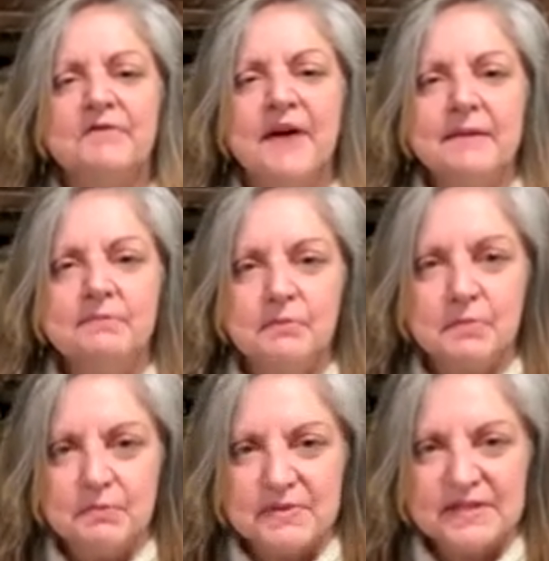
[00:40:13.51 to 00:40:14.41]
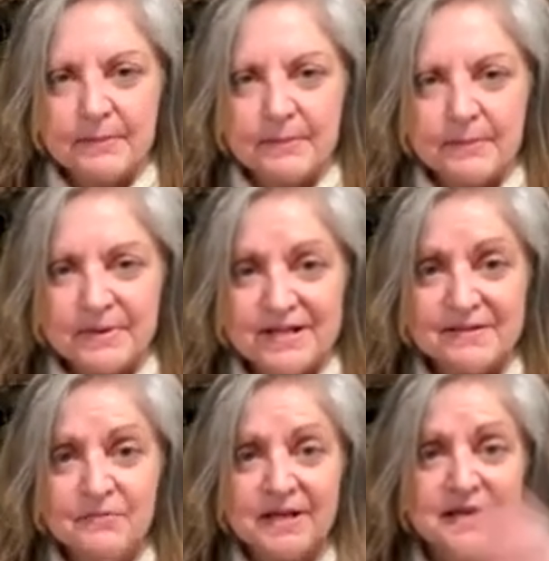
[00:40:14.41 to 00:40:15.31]
I'm stepping on
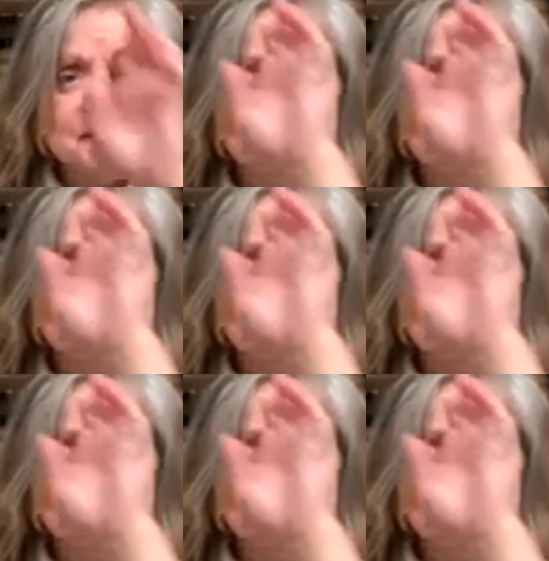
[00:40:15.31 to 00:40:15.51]
somebody else's